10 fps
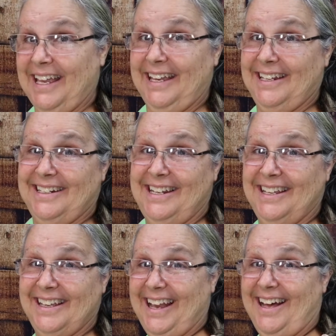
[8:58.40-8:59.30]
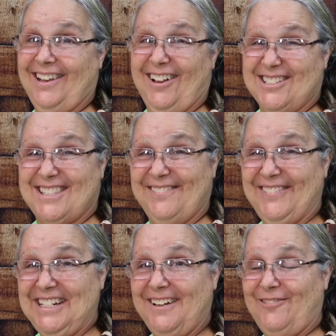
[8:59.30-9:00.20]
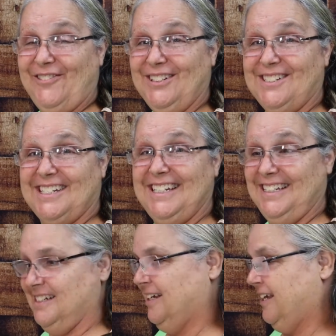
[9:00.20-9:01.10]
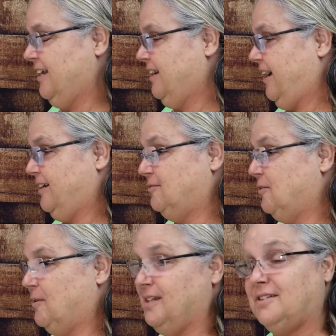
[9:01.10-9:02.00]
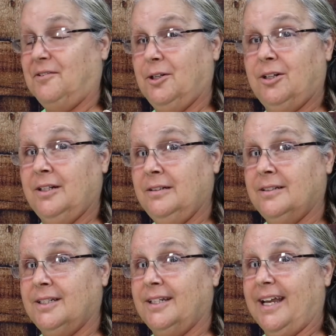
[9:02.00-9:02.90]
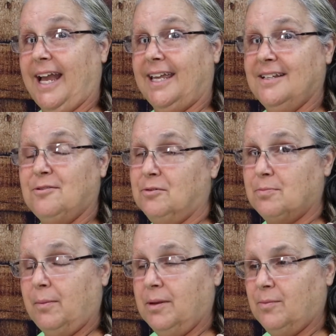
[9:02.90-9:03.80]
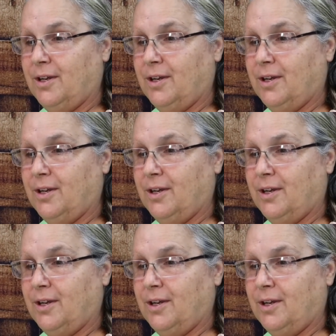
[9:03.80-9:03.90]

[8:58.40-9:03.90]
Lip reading: I lost the video footage again. I don't know what's going on. I guess it was my memory